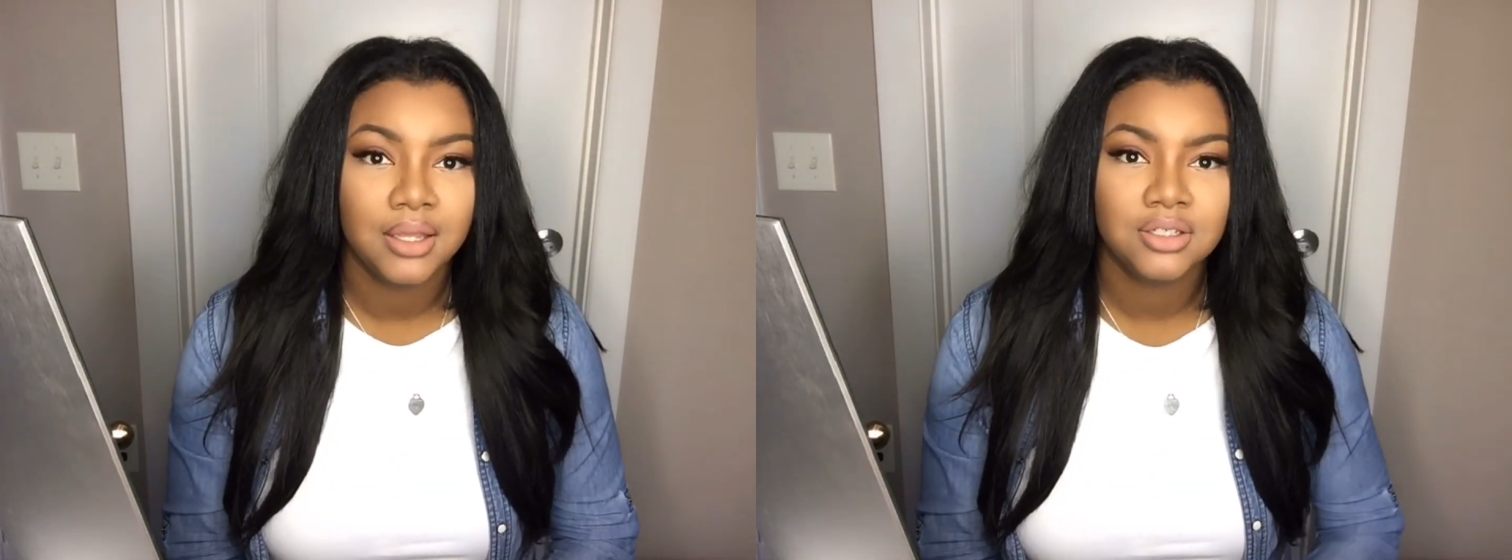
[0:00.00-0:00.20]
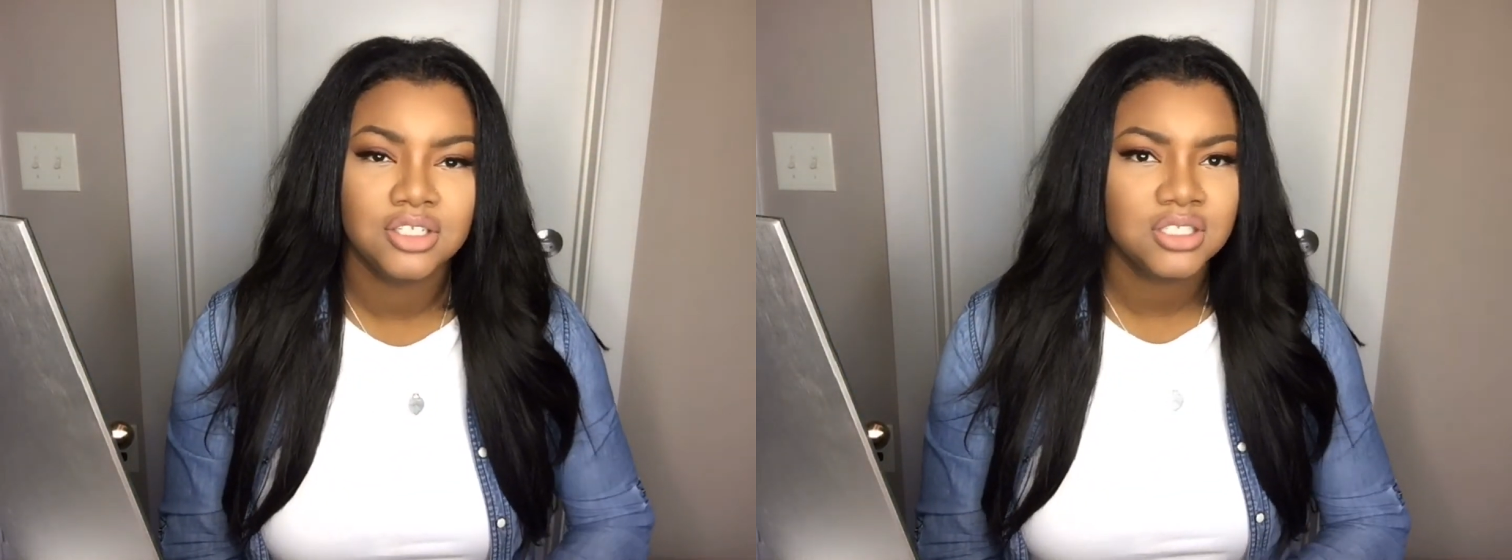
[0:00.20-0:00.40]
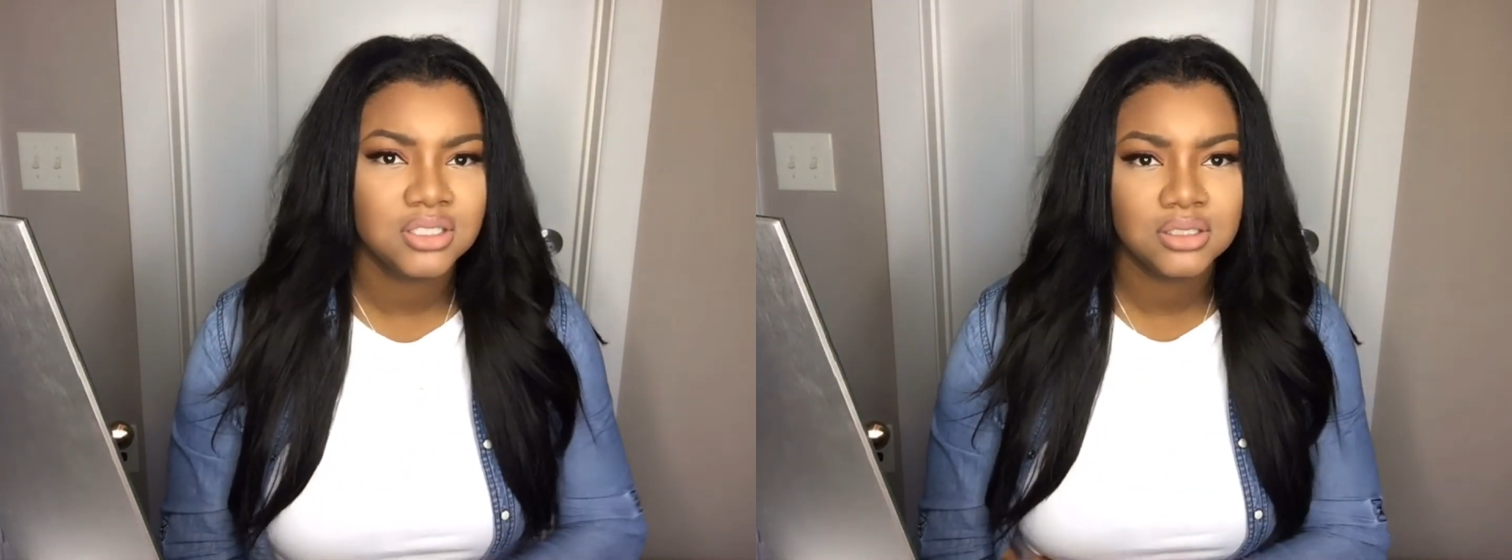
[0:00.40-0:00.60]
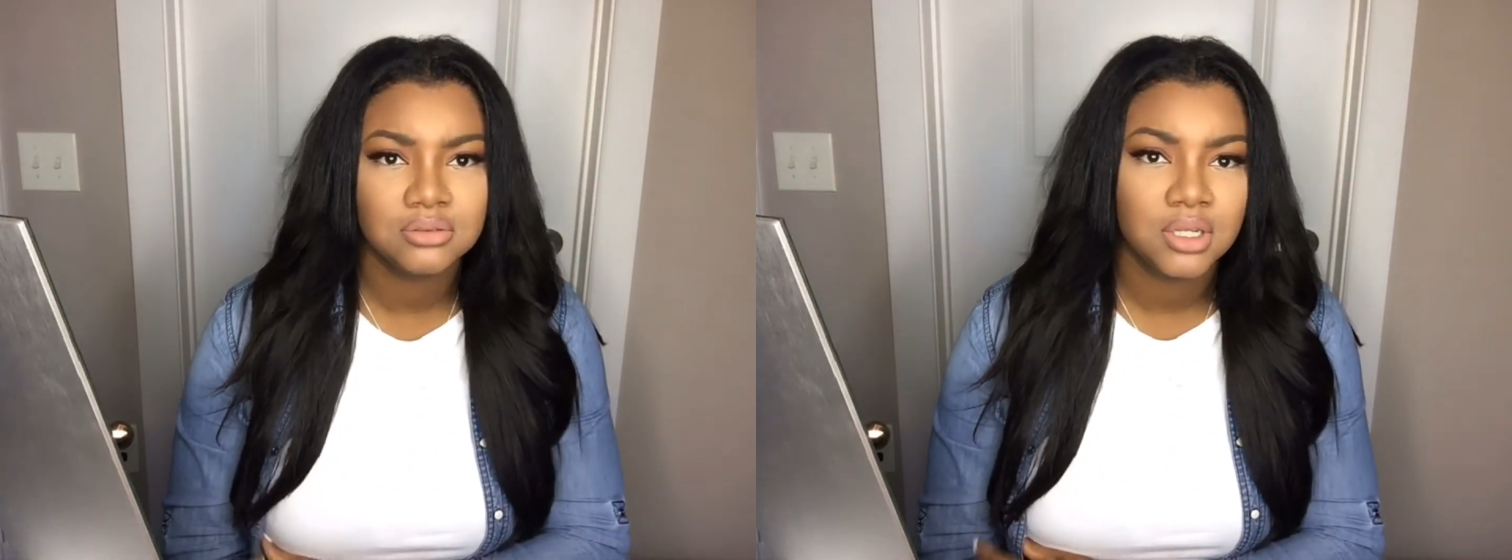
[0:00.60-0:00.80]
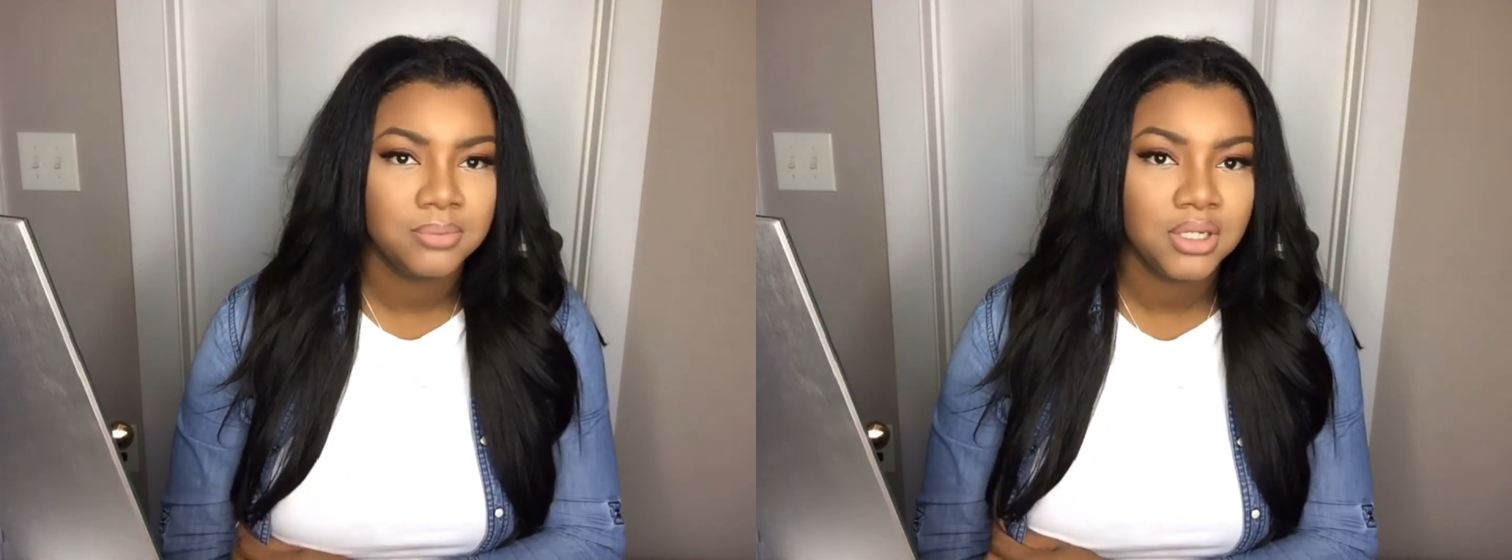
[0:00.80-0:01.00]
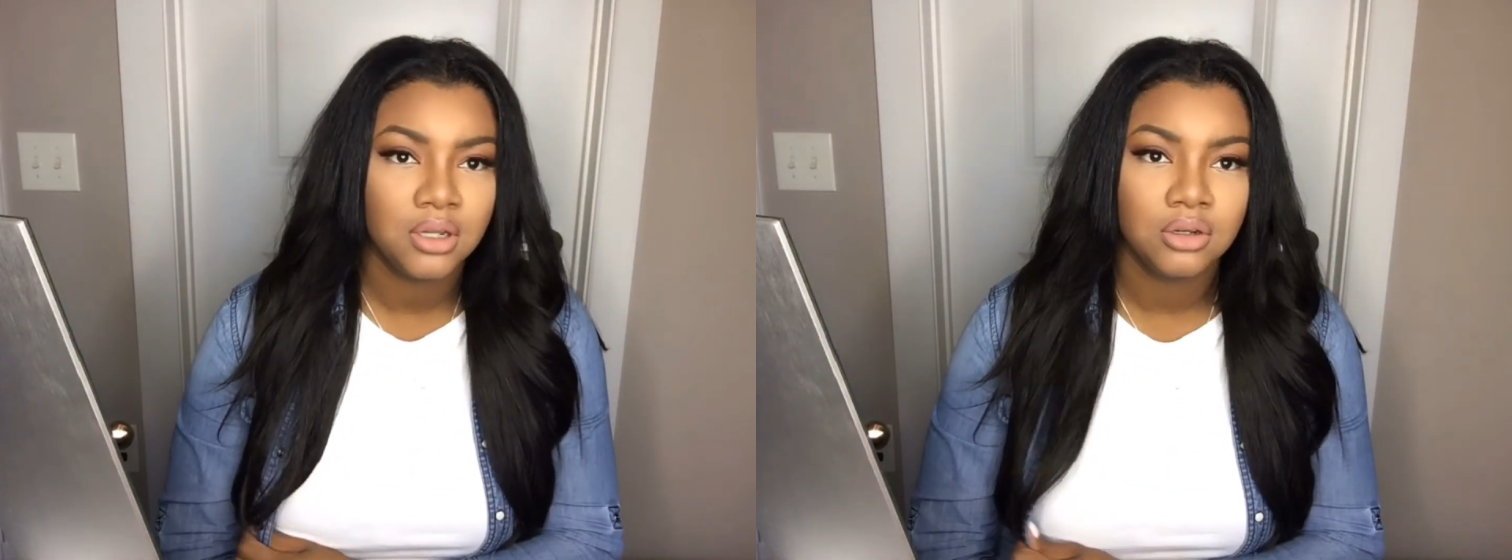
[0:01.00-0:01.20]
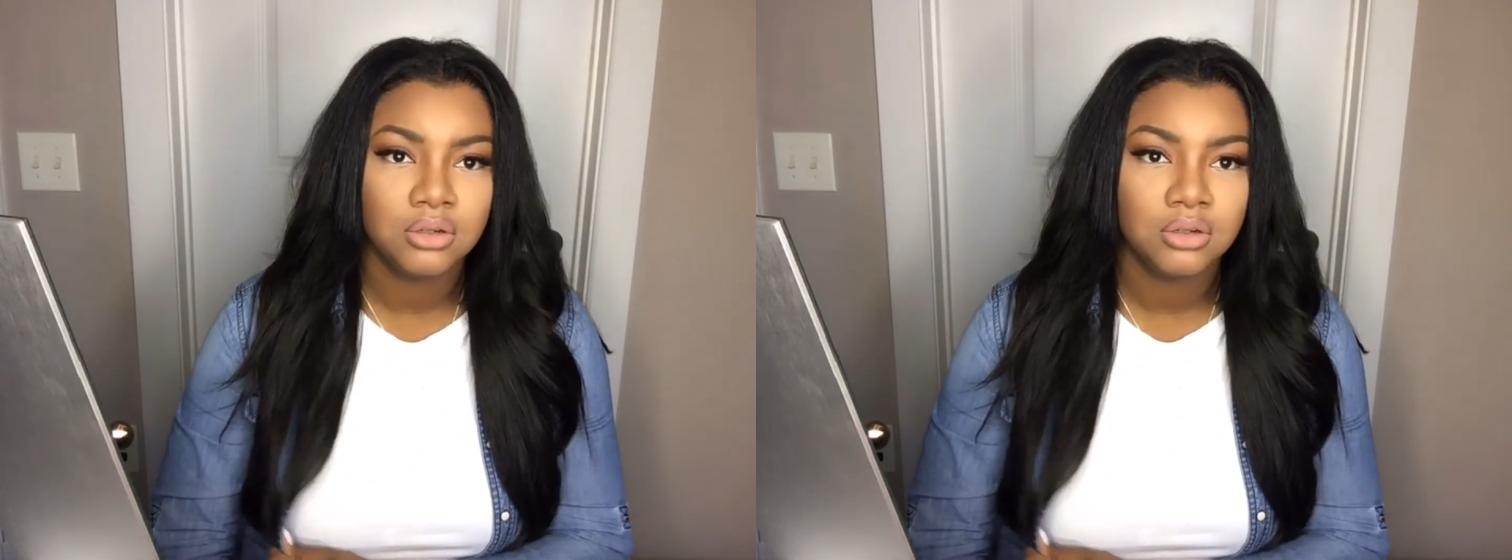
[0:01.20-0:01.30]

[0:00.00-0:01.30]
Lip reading: just let me know